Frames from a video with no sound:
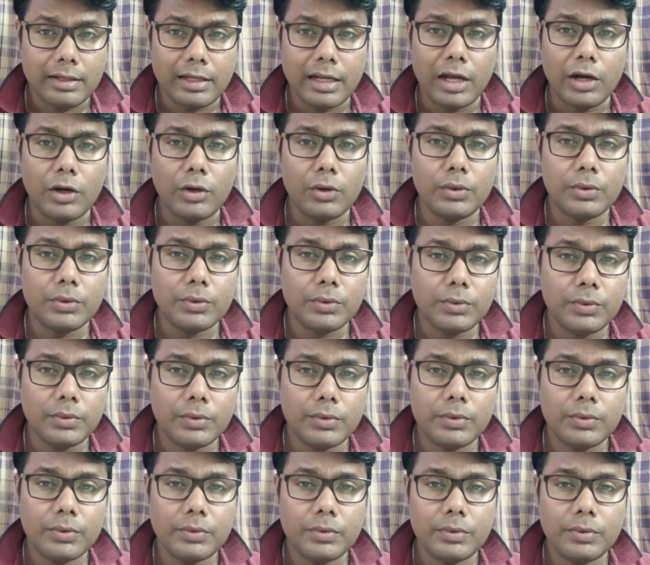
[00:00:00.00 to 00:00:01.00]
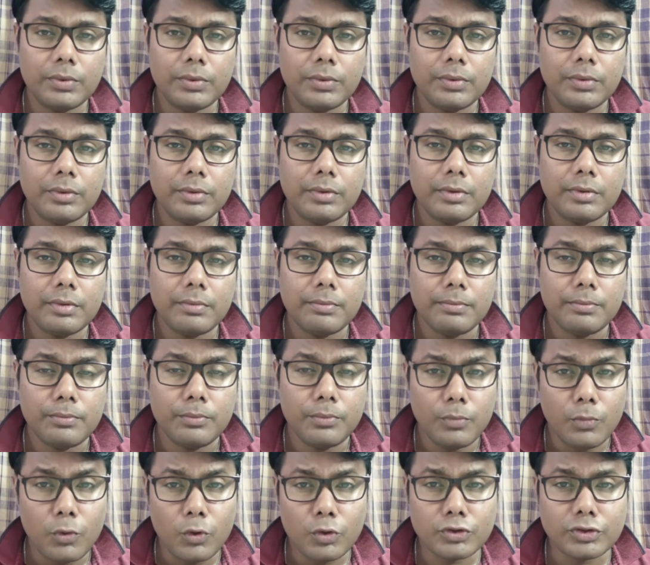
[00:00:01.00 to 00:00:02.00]
Now,
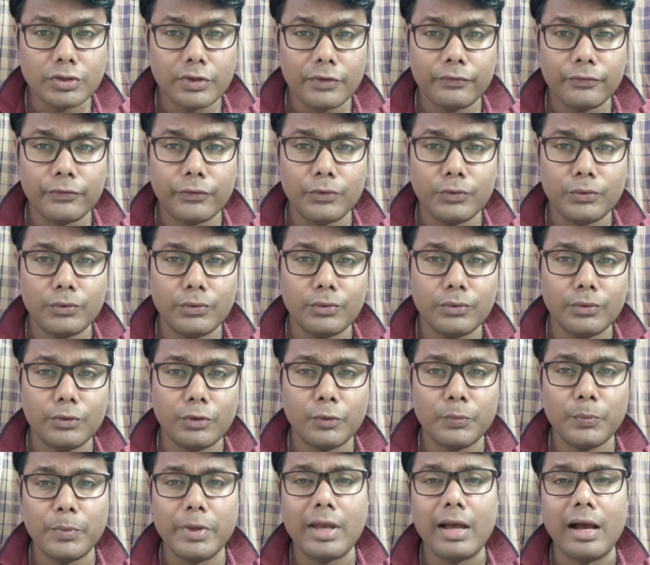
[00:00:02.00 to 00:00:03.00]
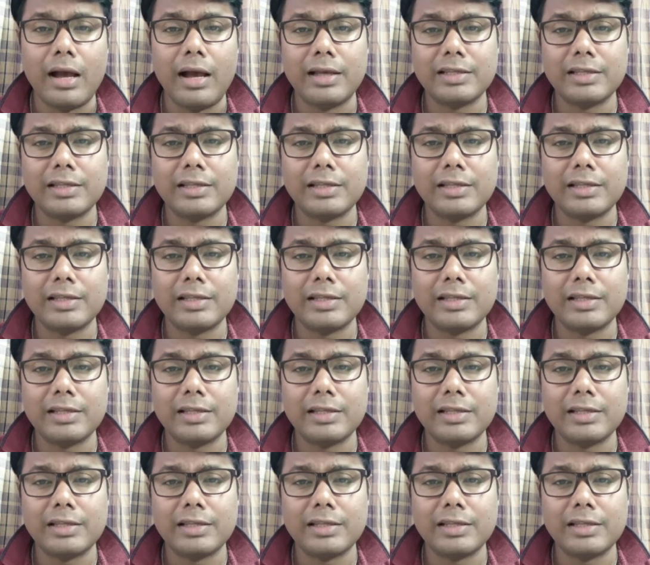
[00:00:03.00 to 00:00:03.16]
most of you would be